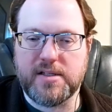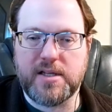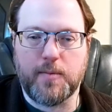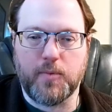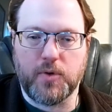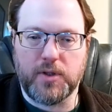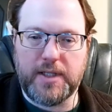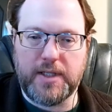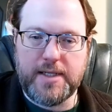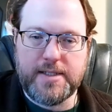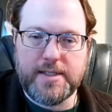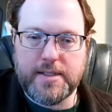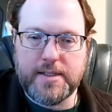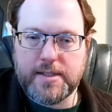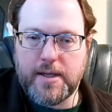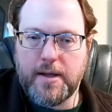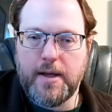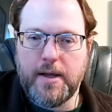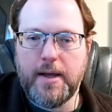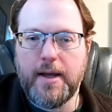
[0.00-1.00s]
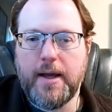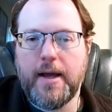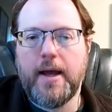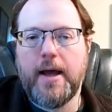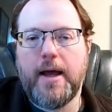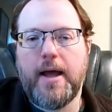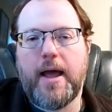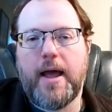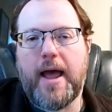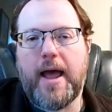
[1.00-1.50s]
in some releases.
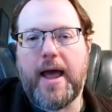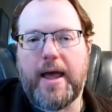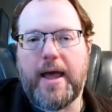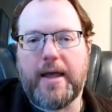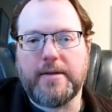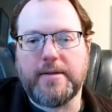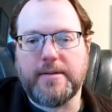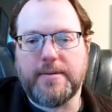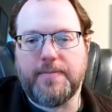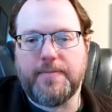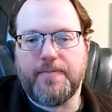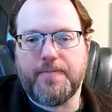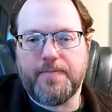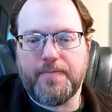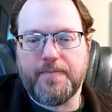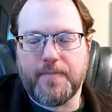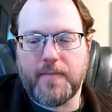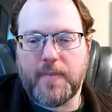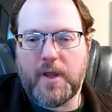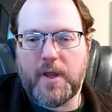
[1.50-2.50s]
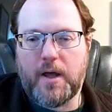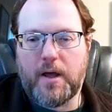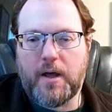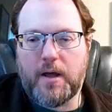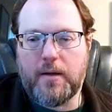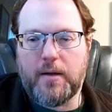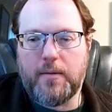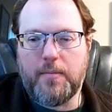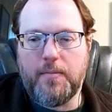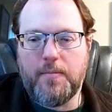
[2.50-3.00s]
And
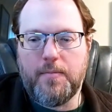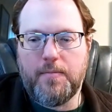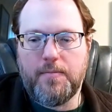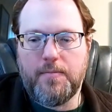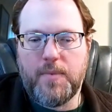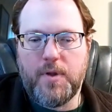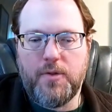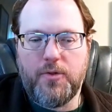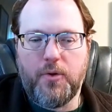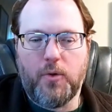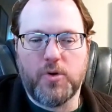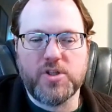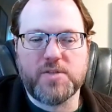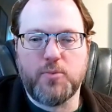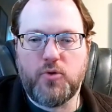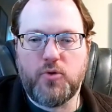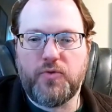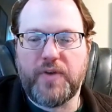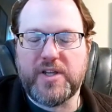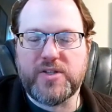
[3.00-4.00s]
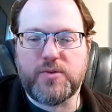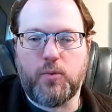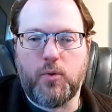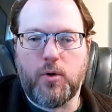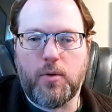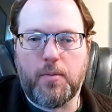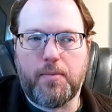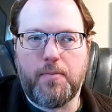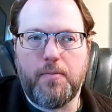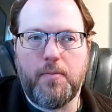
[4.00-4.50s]
um, those movies
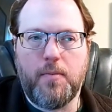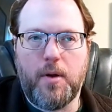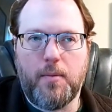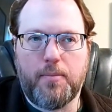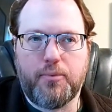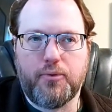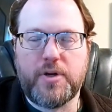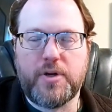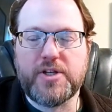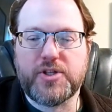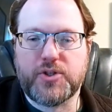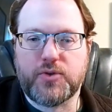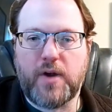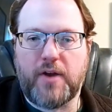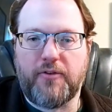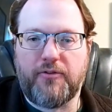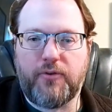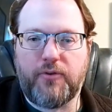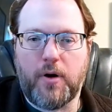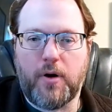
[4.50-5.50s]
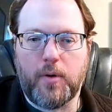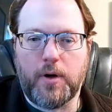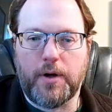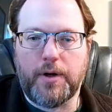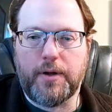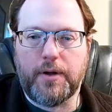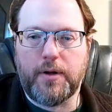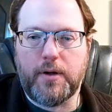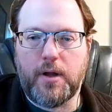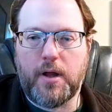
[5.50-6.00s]
were pretty
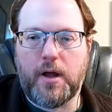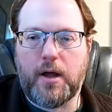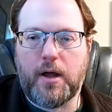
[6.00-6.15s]
straightforward,